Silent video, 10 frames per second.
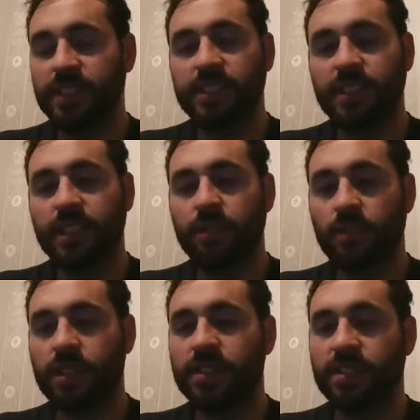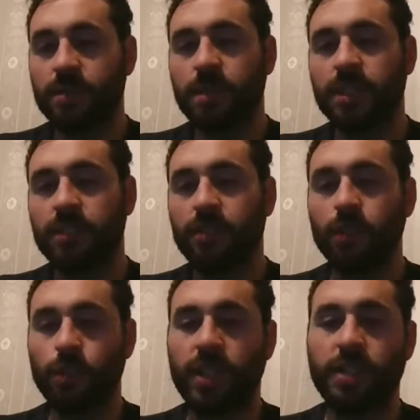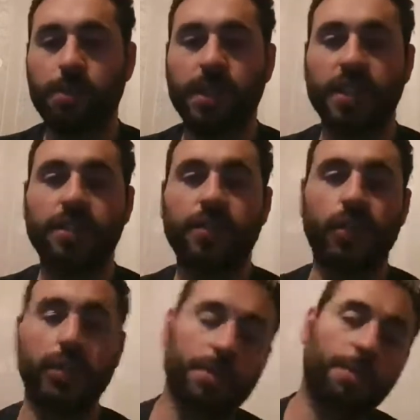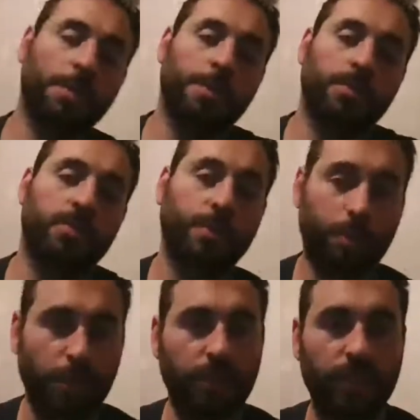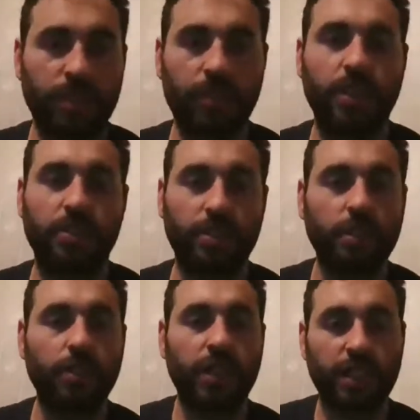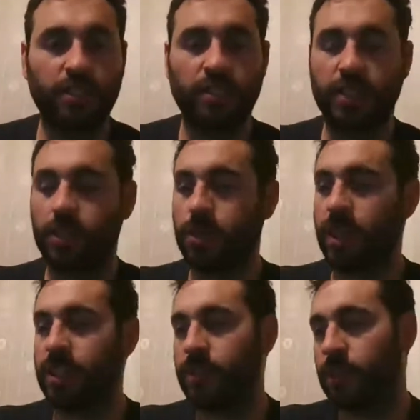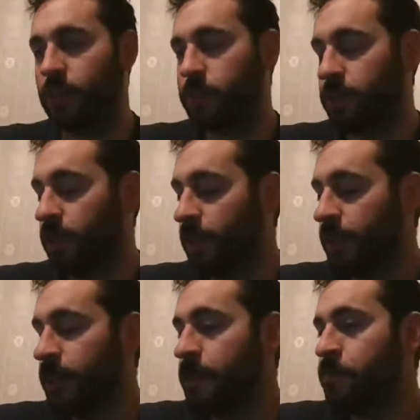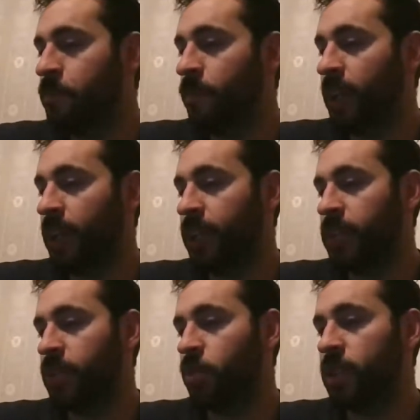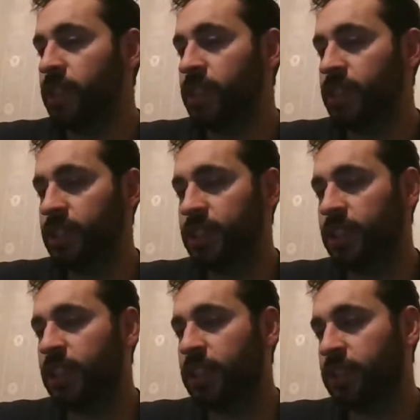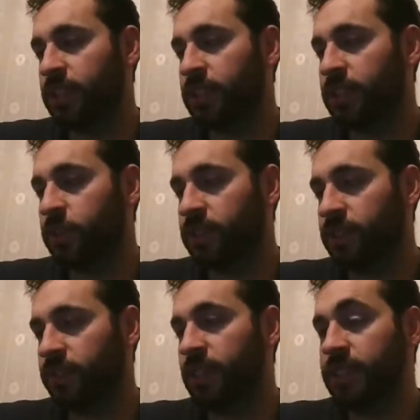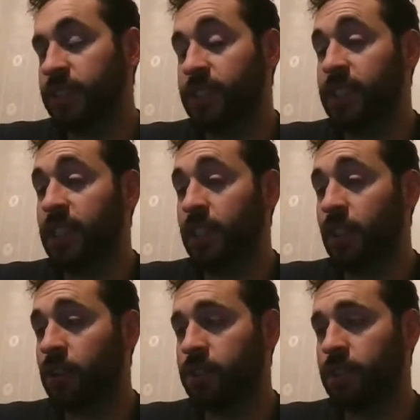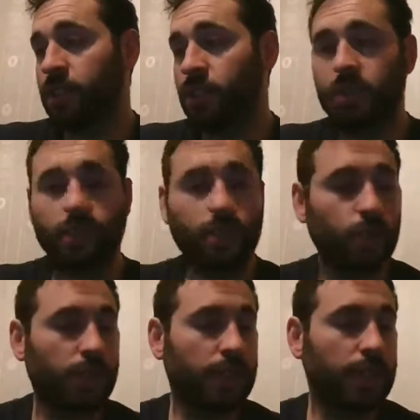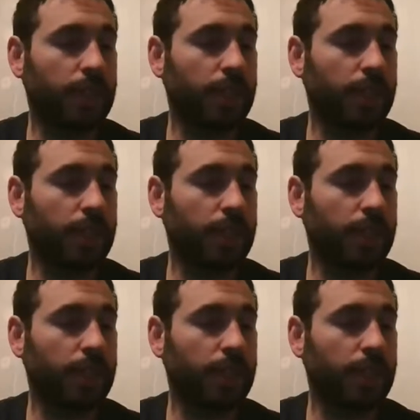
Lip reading: intake versus the manifold we had made for the previous version of the engine that we had developed. And one thing I didn't like on it was the fact that the car lost a lot of torque.